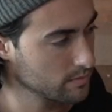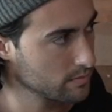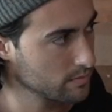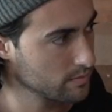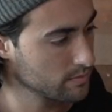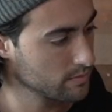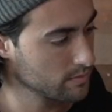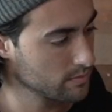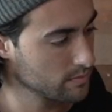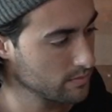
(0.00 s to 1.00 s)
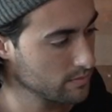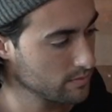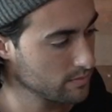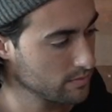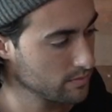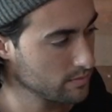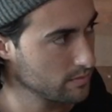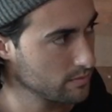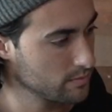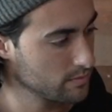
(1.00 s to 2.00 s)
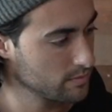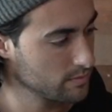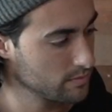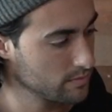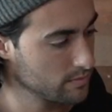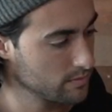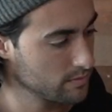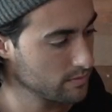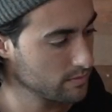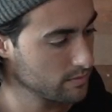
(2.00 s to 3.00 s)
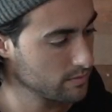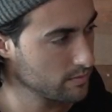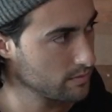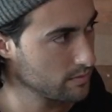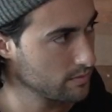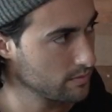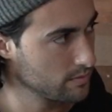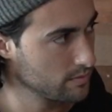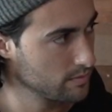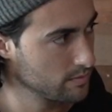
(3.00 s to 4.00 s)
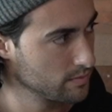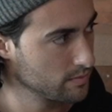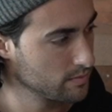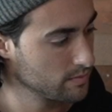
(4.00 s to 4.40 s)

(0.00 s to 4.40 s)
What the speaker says: (silent)